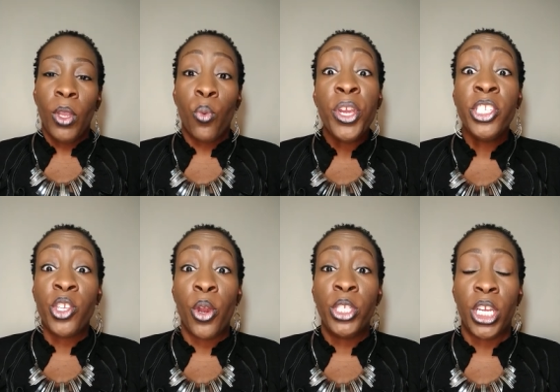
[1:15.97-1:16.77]

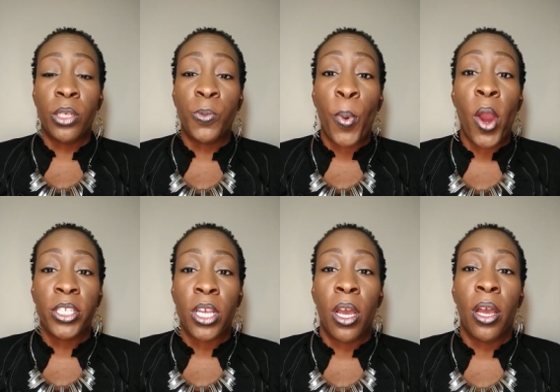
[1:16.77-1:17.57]
research and
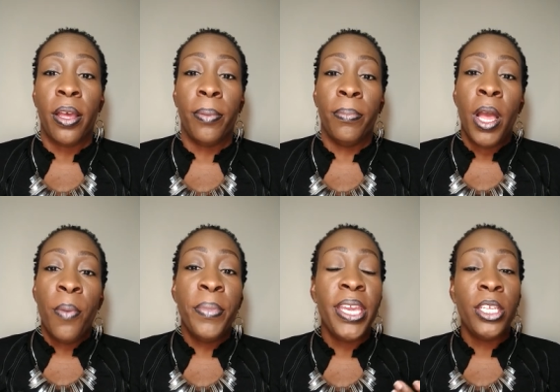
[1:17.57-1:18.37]
sparked uh,
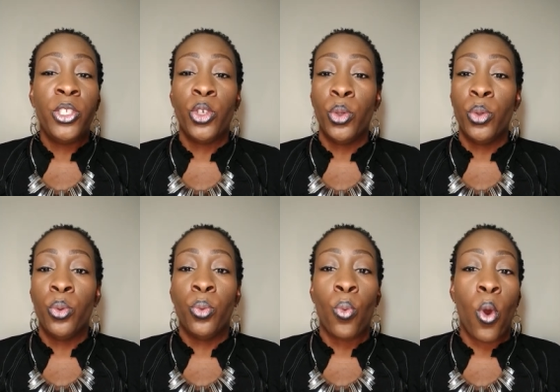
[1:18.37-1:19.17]
me
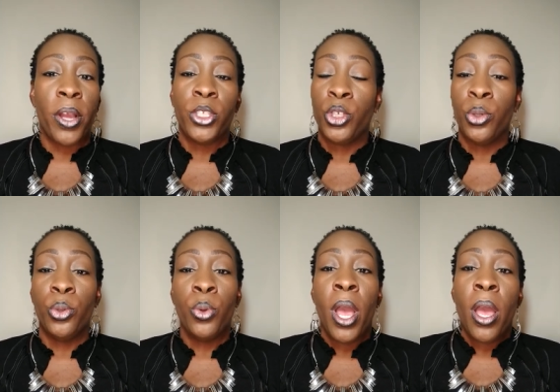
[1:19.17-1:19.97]
to want
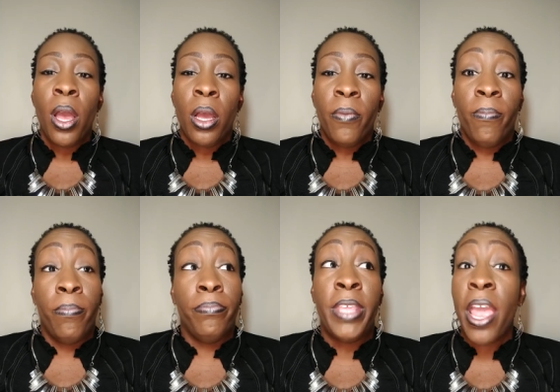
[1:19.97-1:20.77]
to
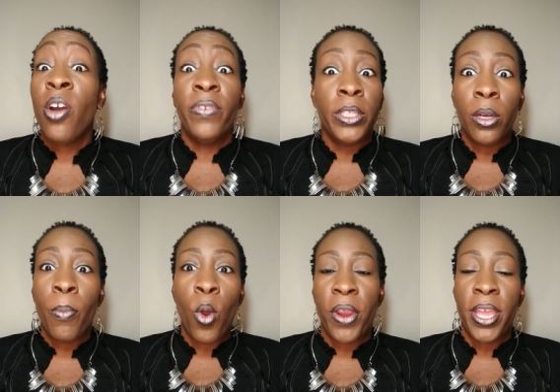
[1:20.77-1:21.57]
delve a little
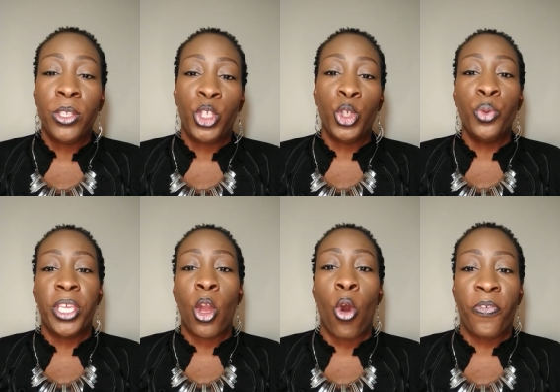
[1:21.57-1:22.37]
more into
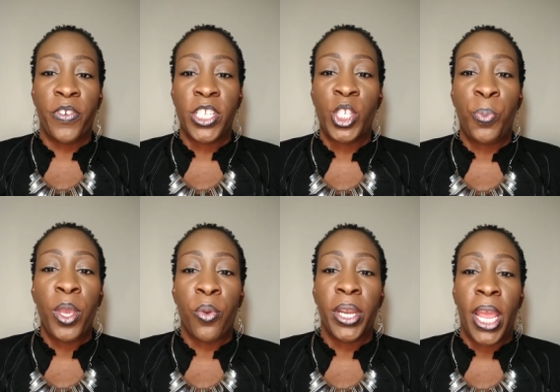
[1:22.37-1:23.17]
the orphan
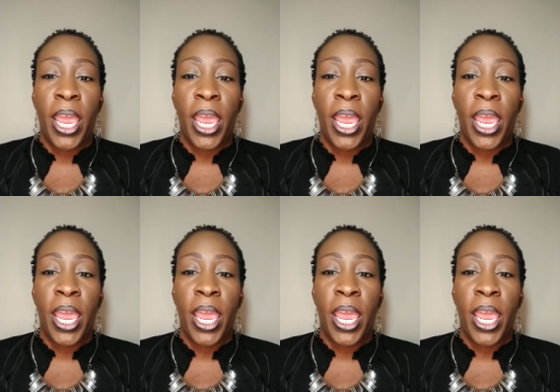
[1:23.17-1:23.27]
spirit.